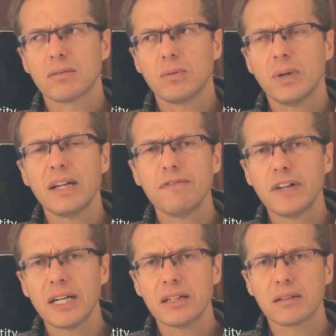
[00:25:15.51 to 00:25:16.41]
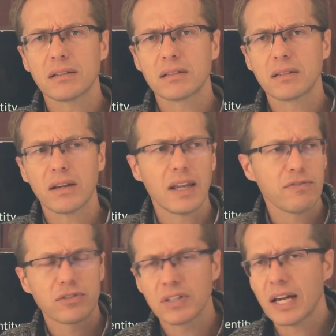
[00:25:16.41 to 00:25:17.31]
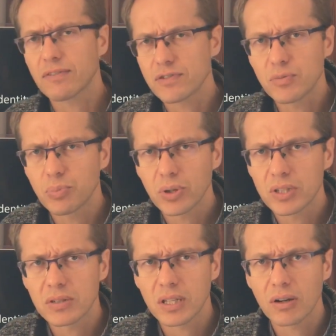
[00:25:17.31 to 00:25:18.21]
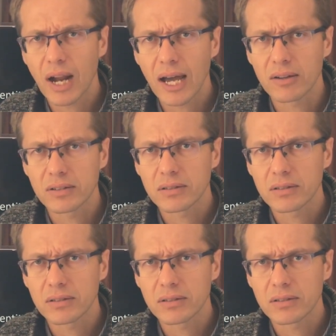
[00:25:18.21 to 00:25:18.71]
What if I don't have enough to put into the ground?